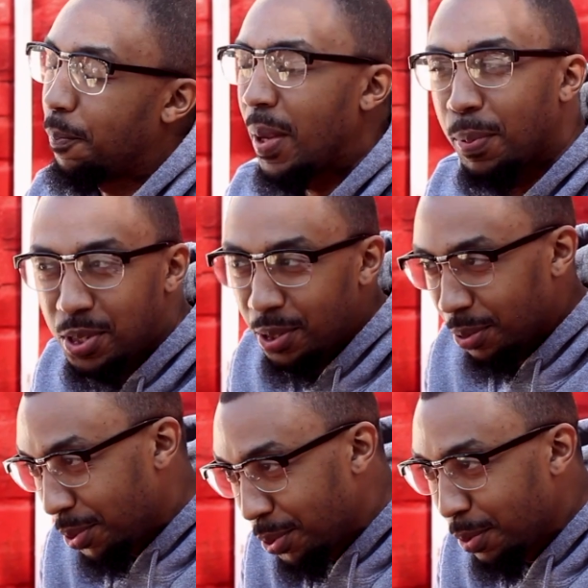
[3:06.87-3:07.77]
people
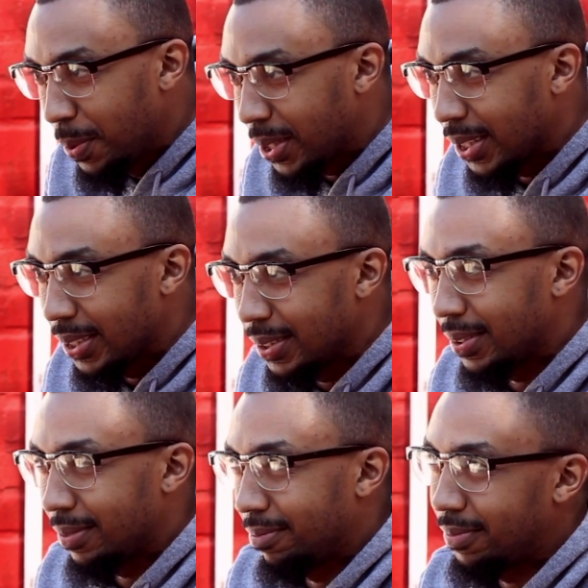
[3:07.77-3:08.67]
still knew
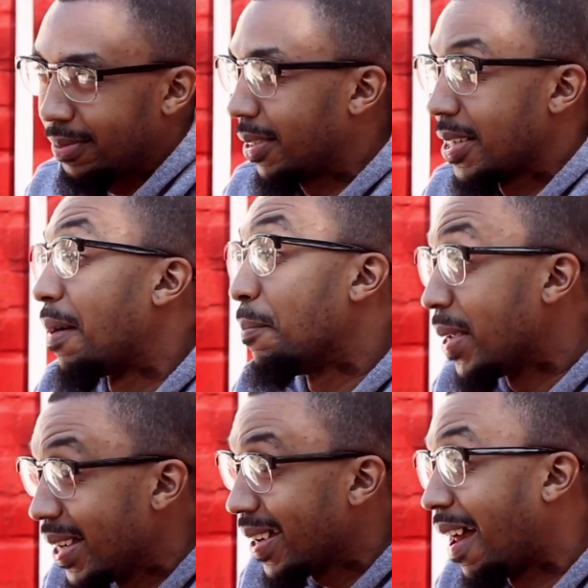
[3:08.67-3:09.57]
because I'm
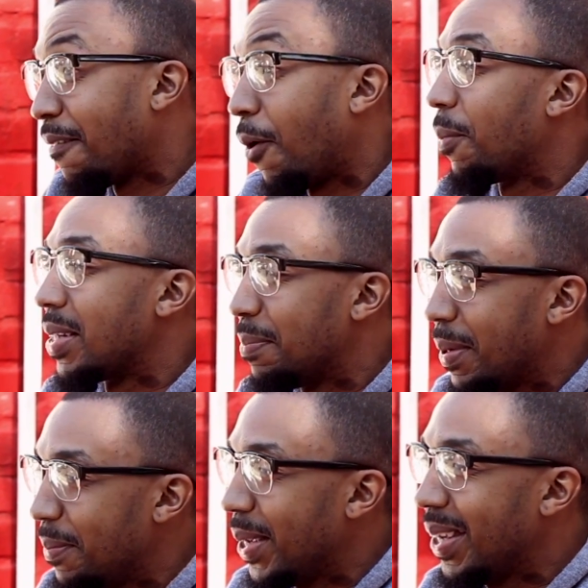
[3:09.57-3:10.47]
me and I've always
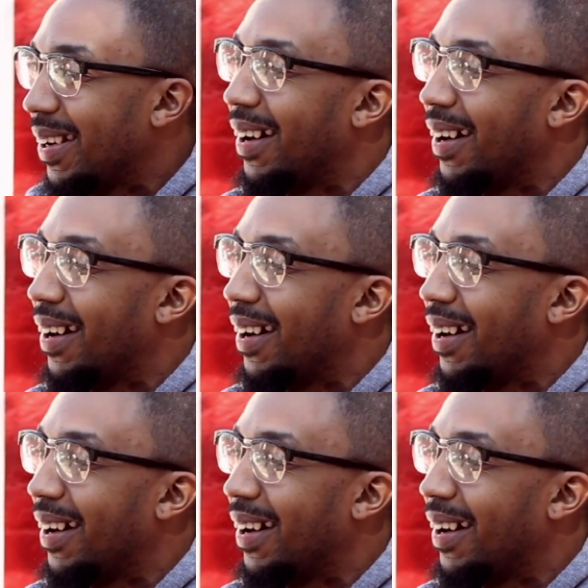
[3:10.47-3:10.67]
been me.